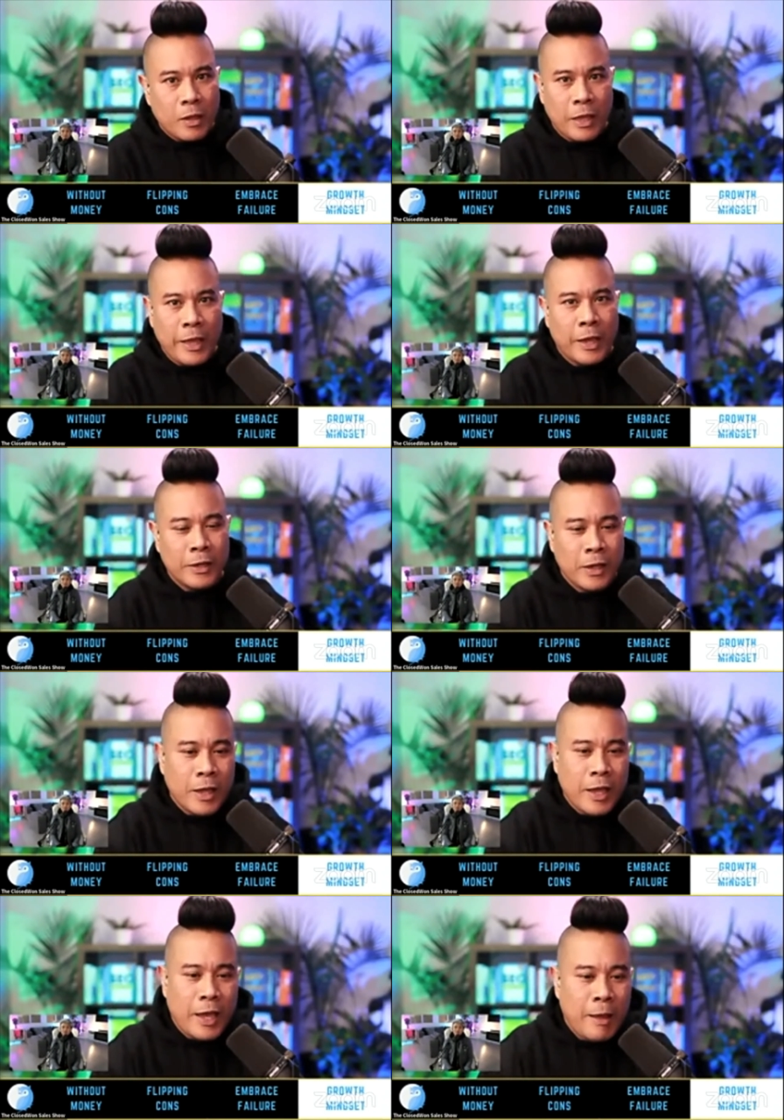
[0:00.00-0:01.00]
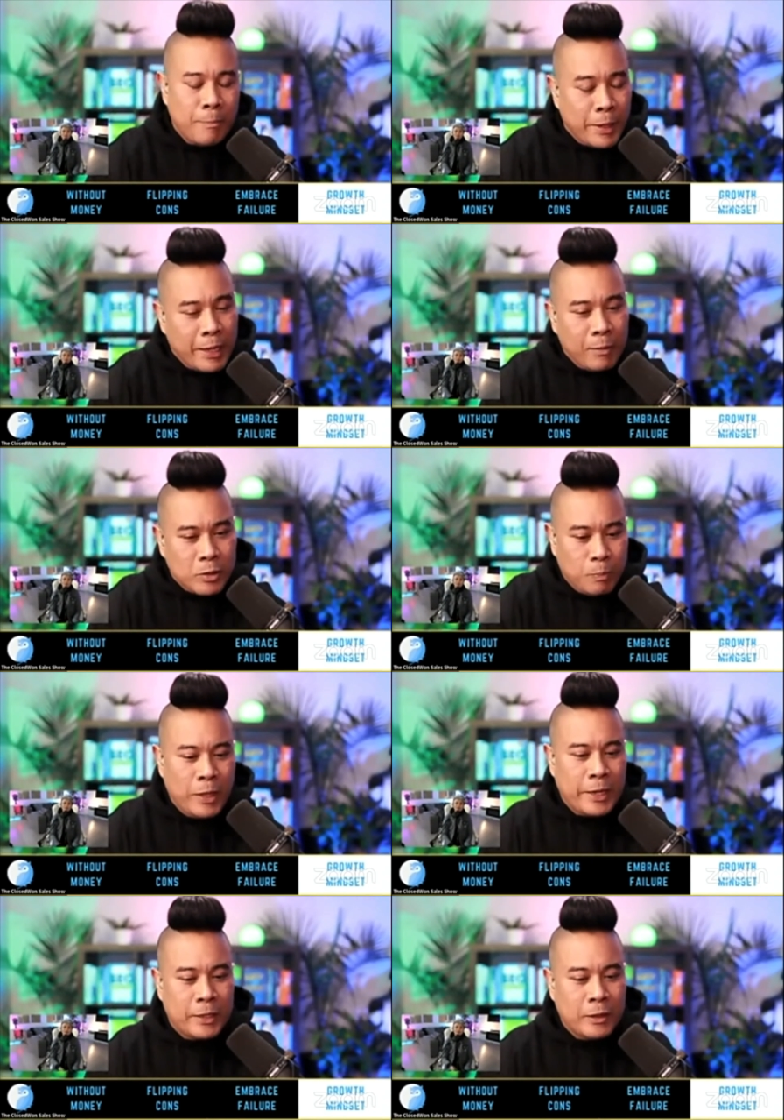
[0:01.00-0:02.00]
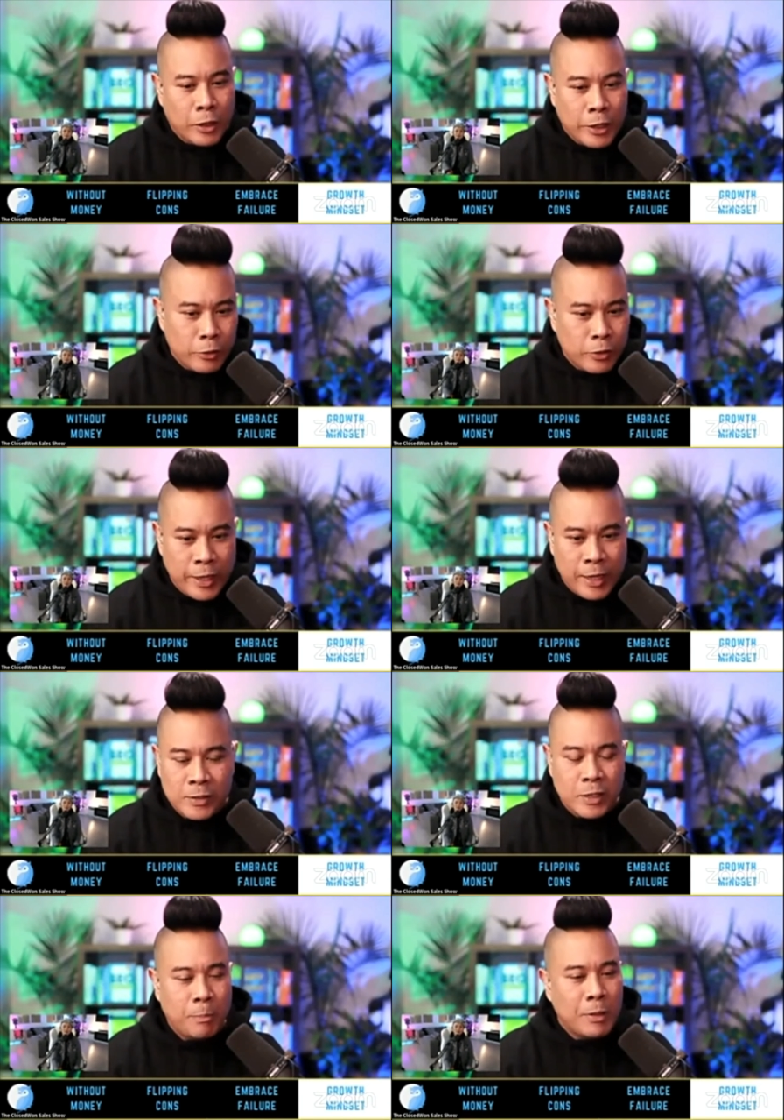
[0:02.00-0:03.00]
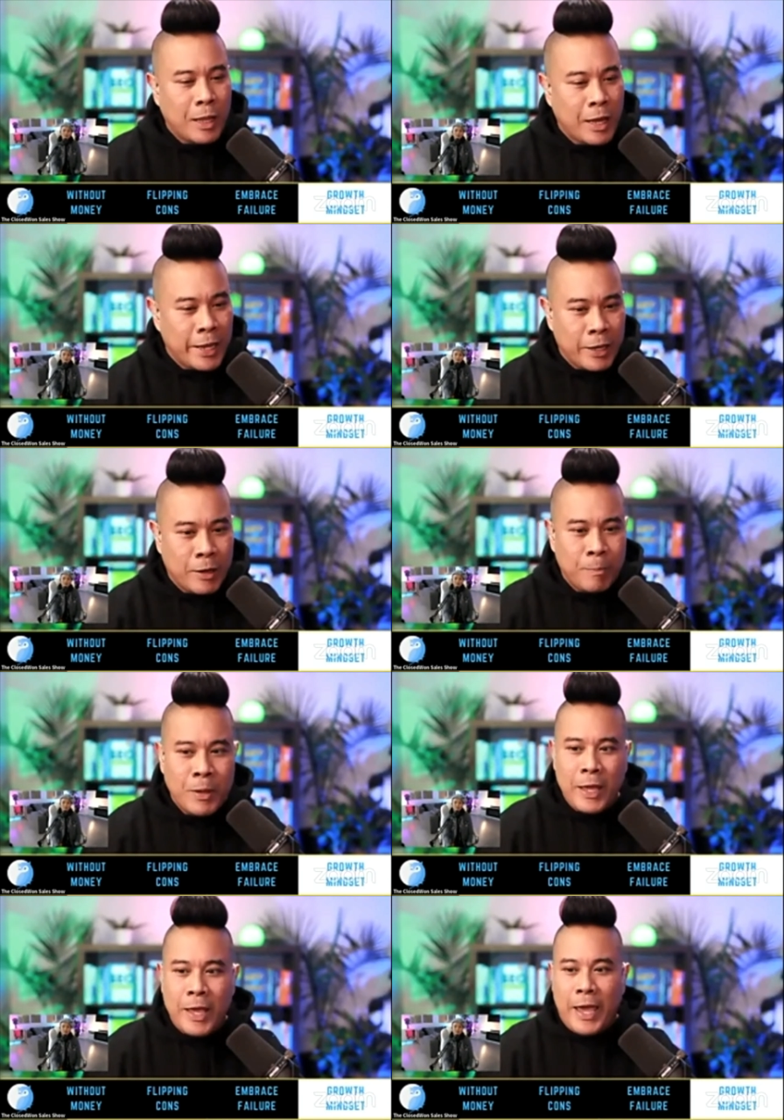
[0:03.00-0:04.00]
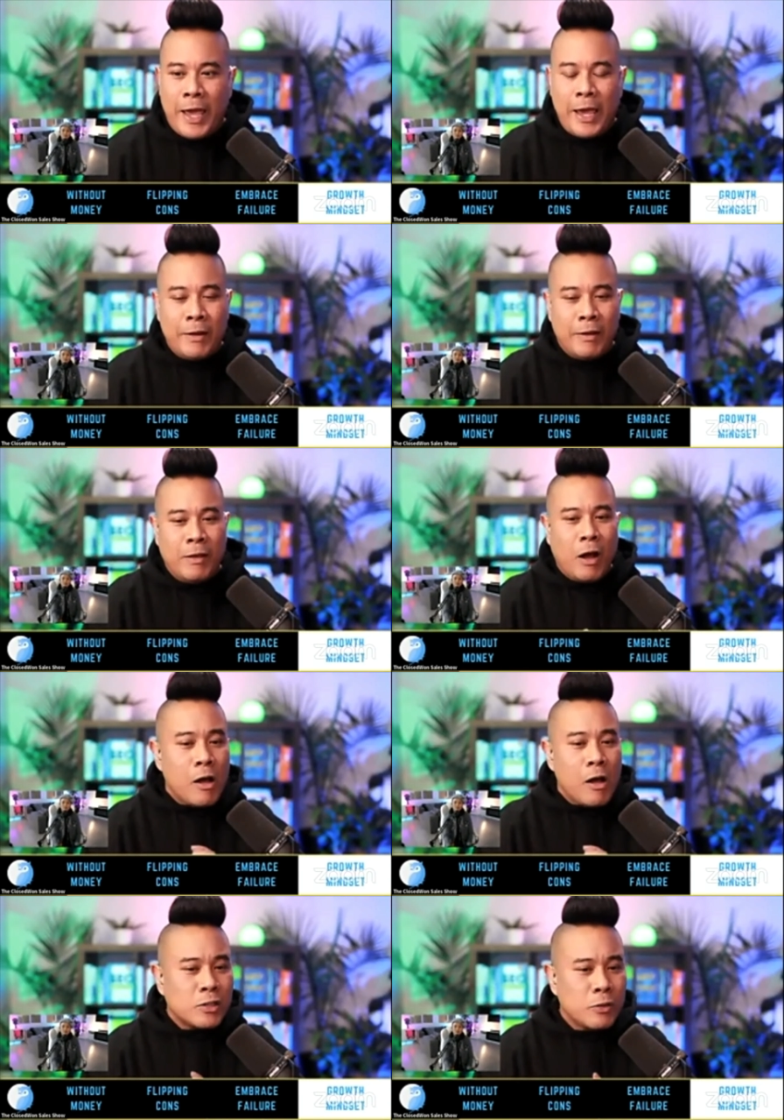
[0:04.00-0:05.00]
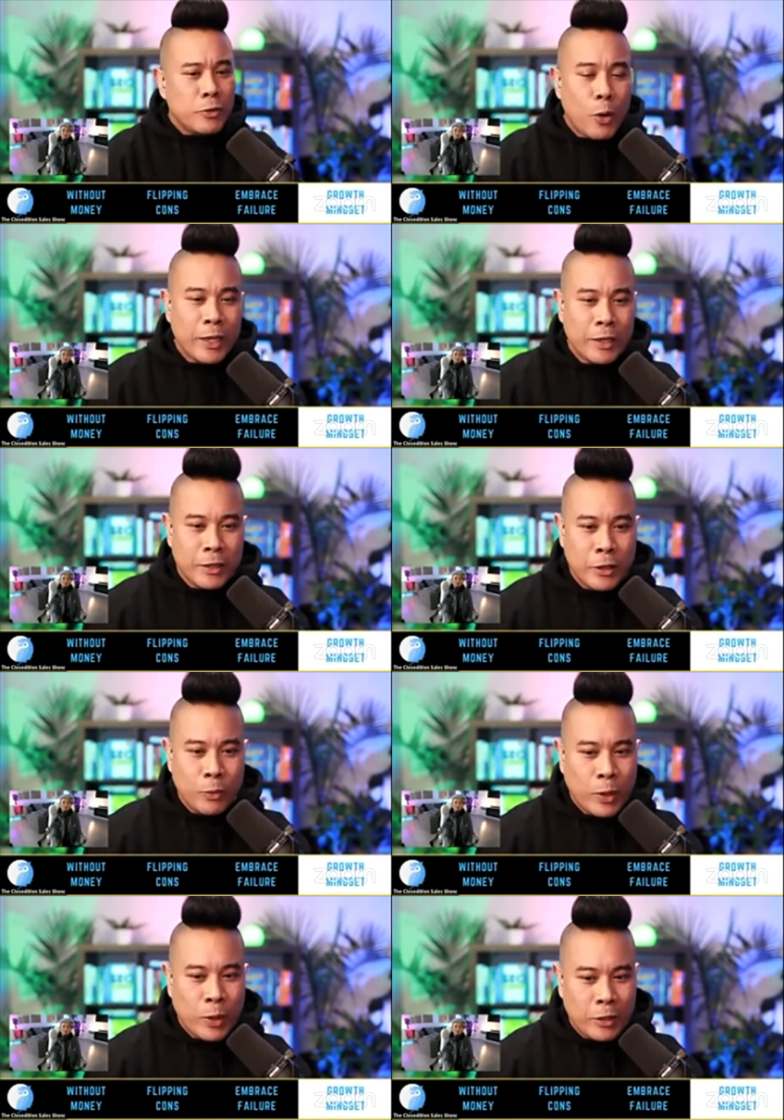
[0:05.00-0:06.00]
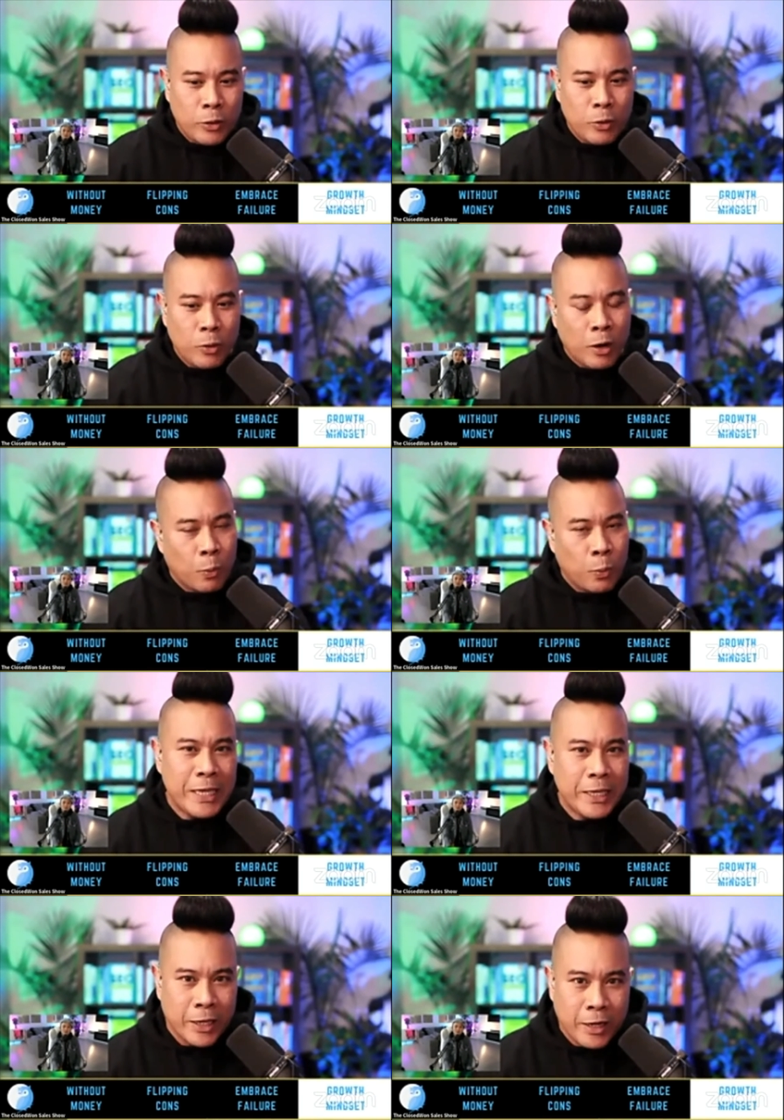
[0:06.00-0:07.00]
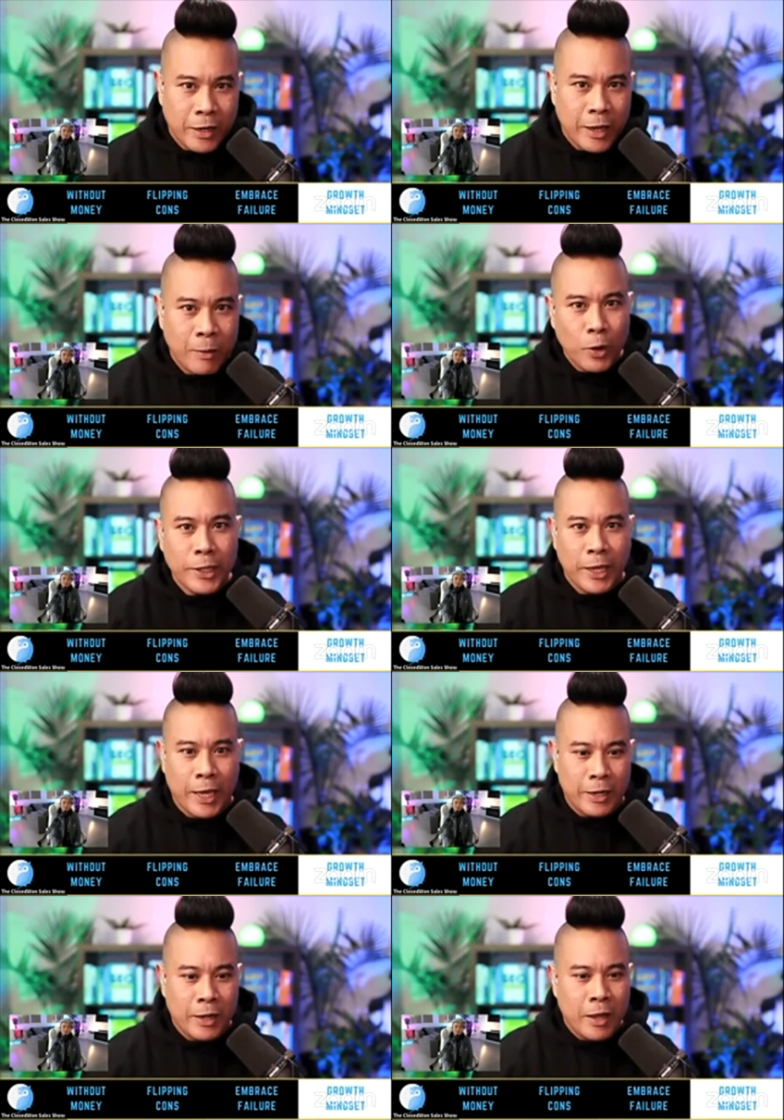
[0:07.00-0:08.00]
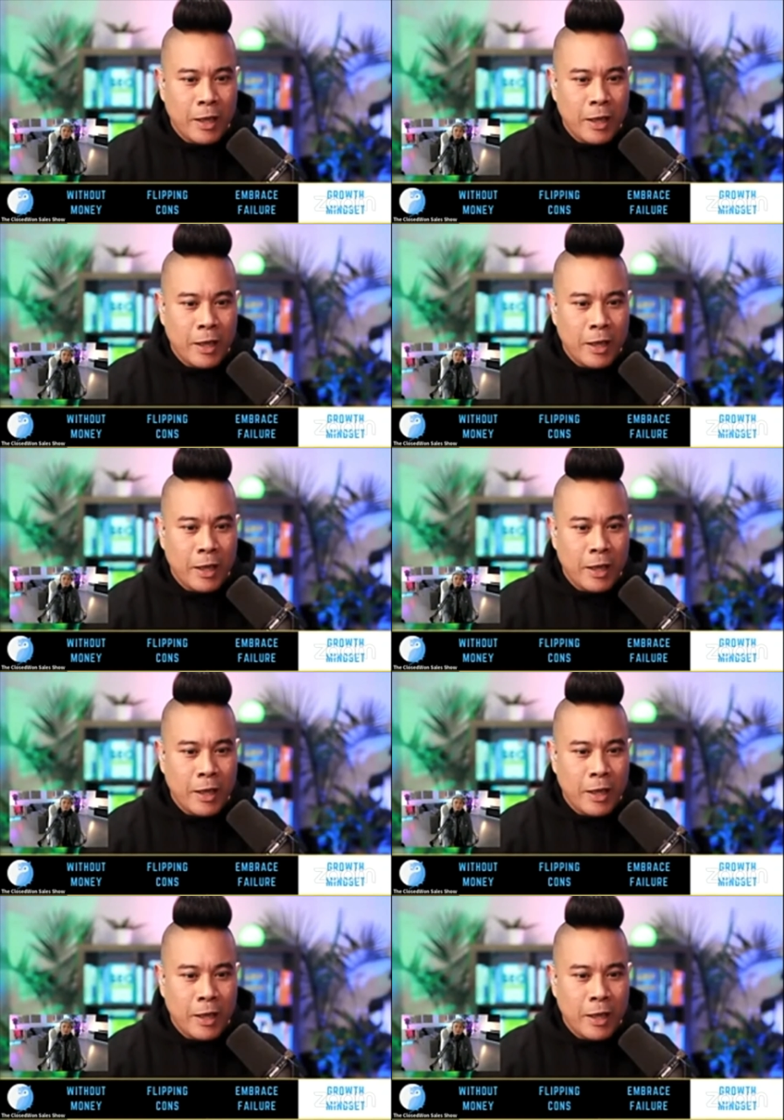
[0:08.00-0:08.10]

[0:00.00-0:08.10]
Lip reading: and being able to like learn new things, apply them, and also knowing what you are weak in and working at it.